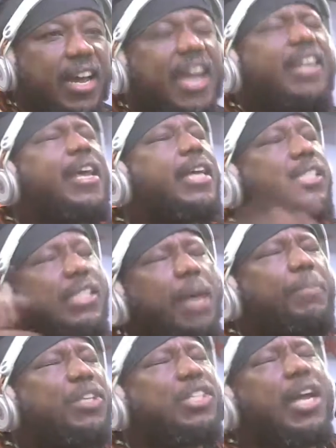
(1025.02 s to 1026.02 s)
and
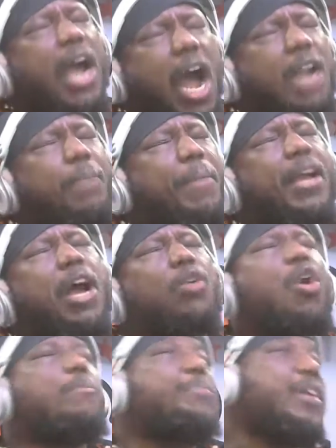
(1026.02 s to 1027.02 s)
established a hamburger
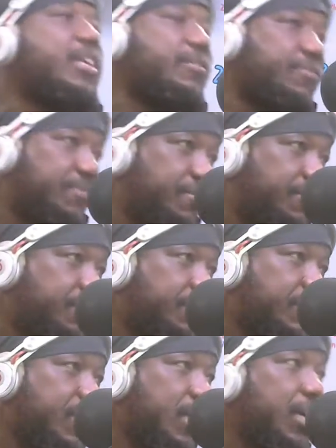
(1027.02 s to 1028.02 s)
company.
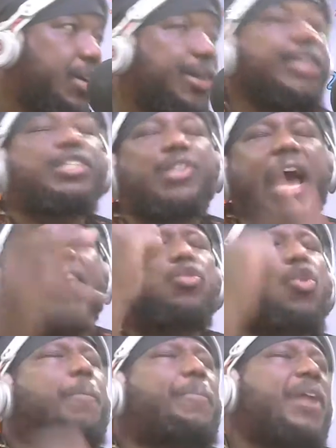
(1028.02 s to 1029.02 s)
He tried
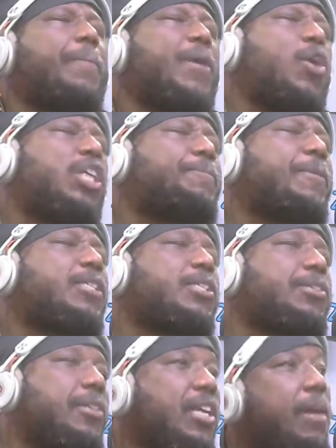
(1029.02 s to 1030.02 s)
to open up a
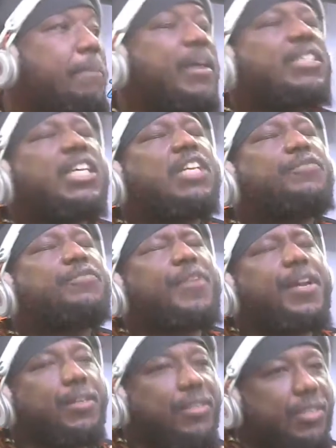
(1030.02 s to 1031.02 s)
hospital, but it
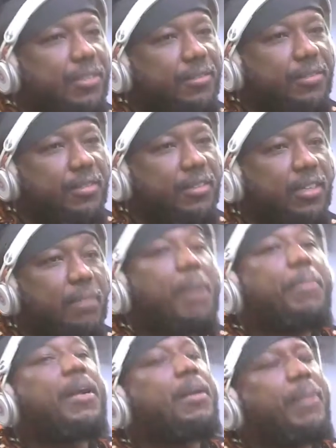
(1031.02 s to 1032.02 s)
failed.
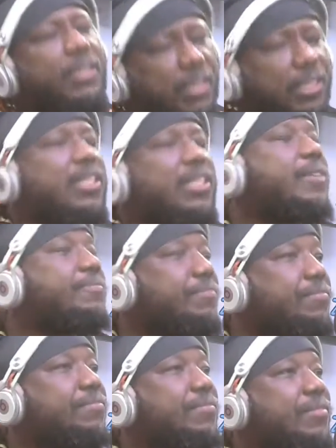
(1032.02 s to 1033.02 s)
My brother, my sister,
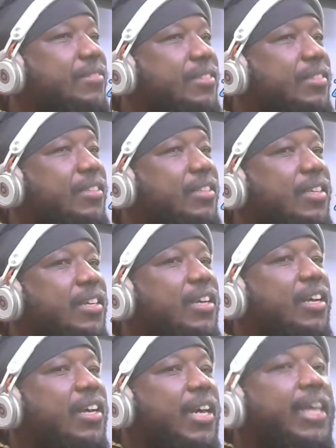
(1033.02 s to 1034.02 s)

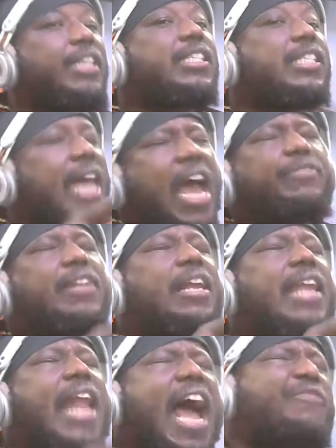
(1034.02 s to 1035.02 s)
he saved the
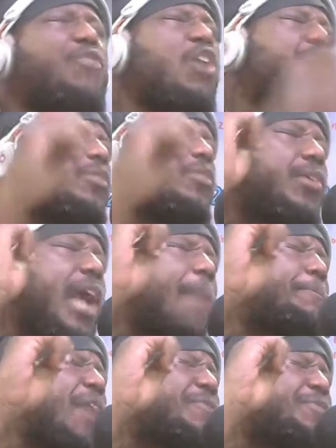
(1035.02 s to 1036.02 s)
life of
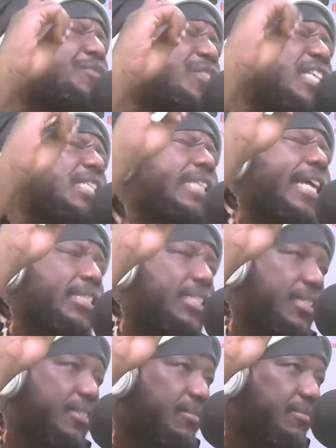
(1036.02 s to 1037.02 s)
rapper 50 Cent